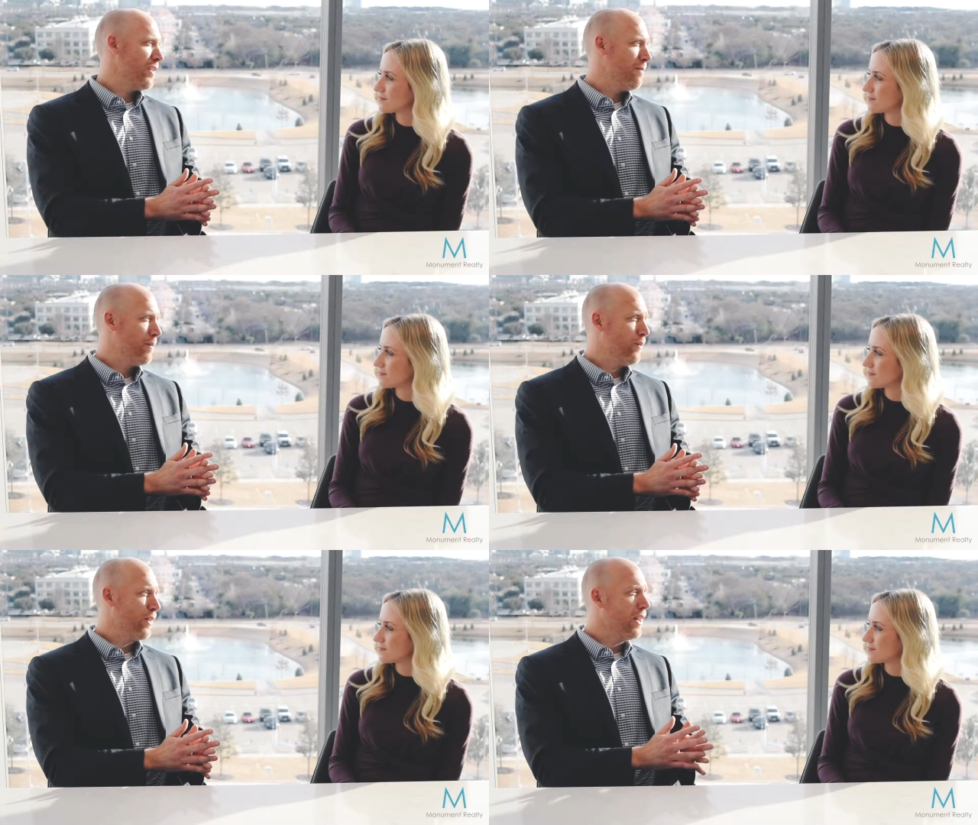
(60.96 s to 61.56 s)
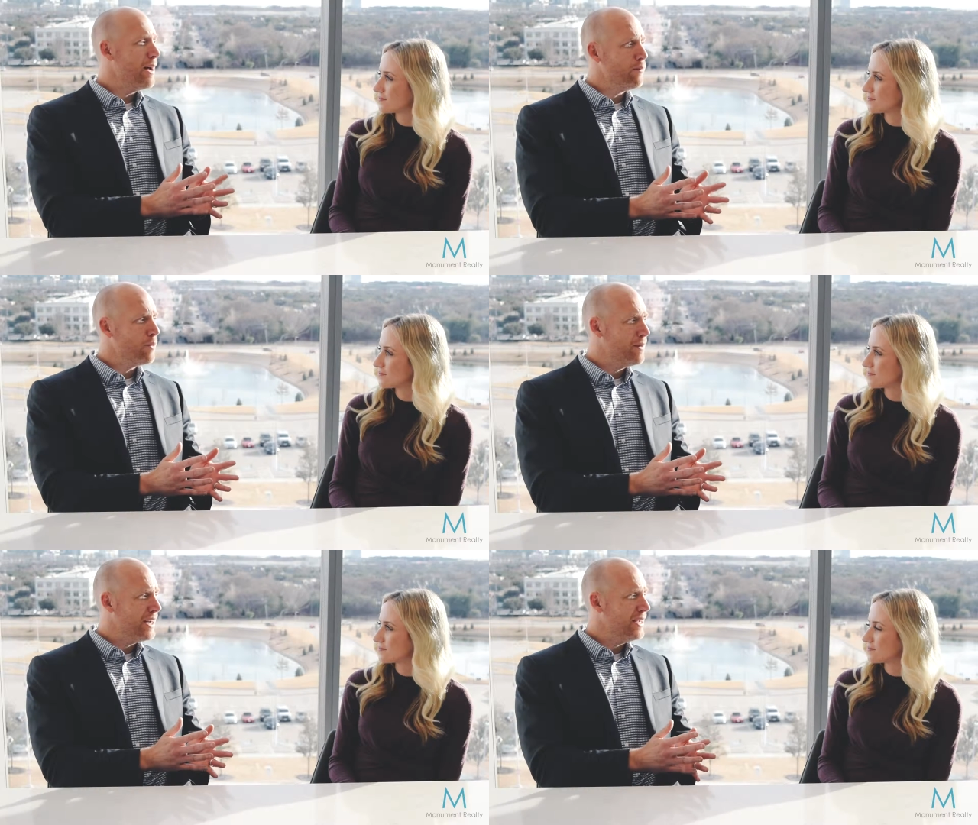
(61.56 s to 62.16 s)
Speaker 1: to come up with a lot
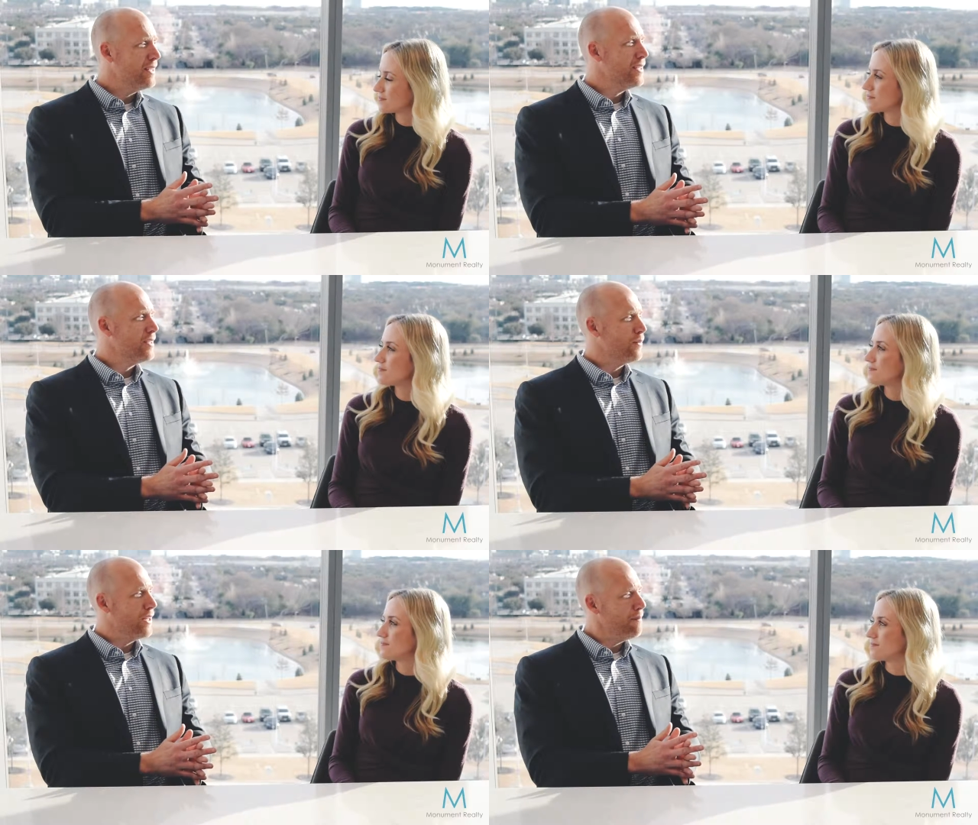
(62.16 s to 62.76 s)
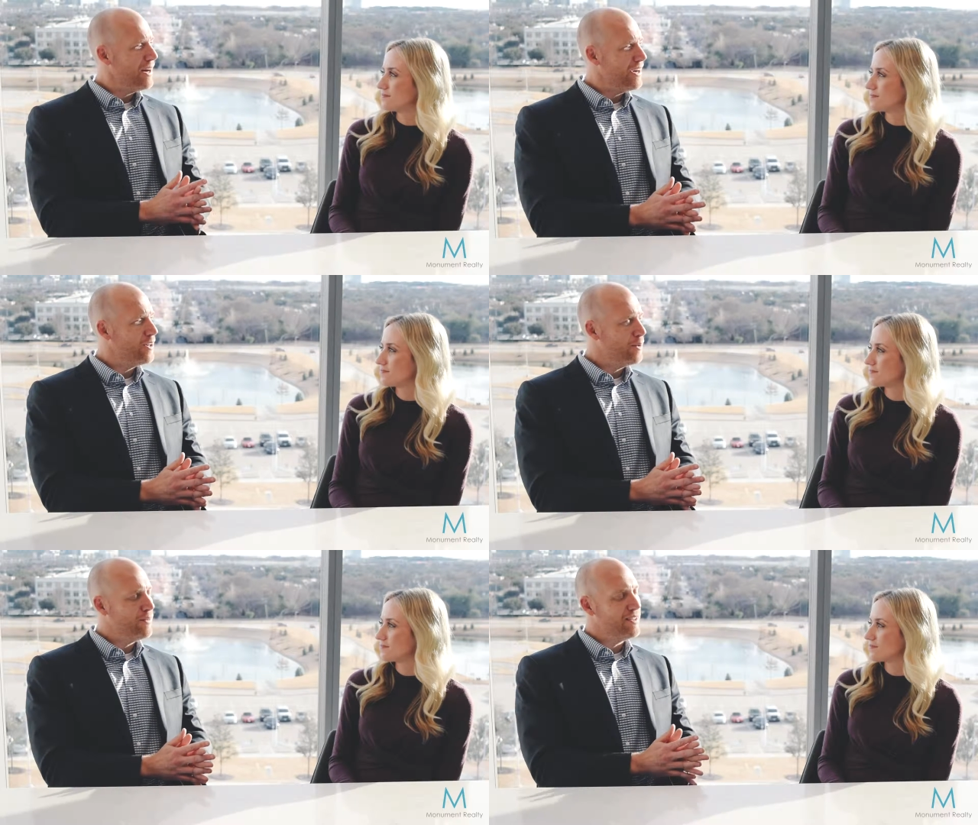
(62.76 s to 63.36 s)
more money when they buy a
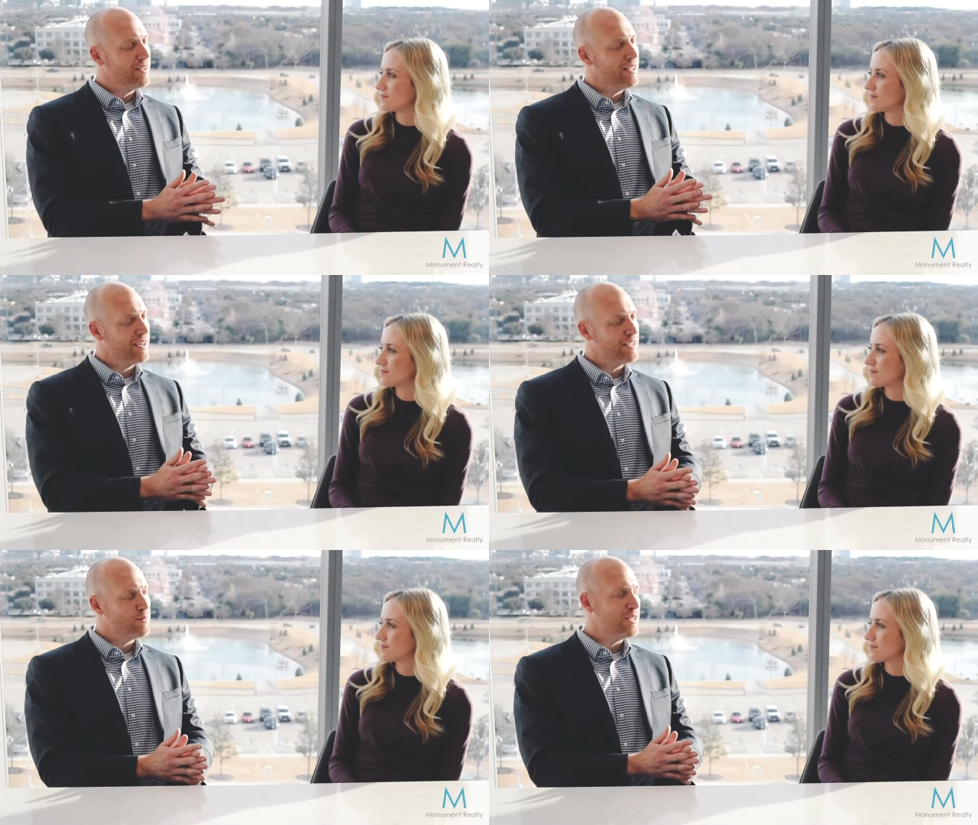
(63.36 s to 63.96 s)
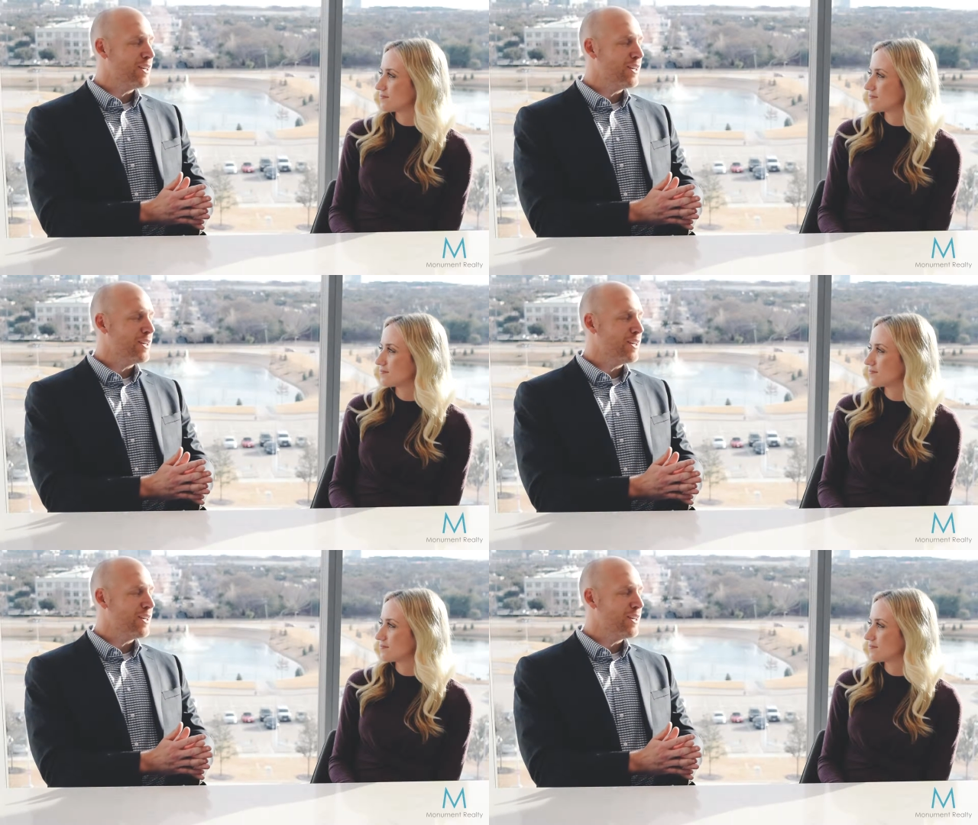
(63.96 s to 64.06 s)
home, and, and, as we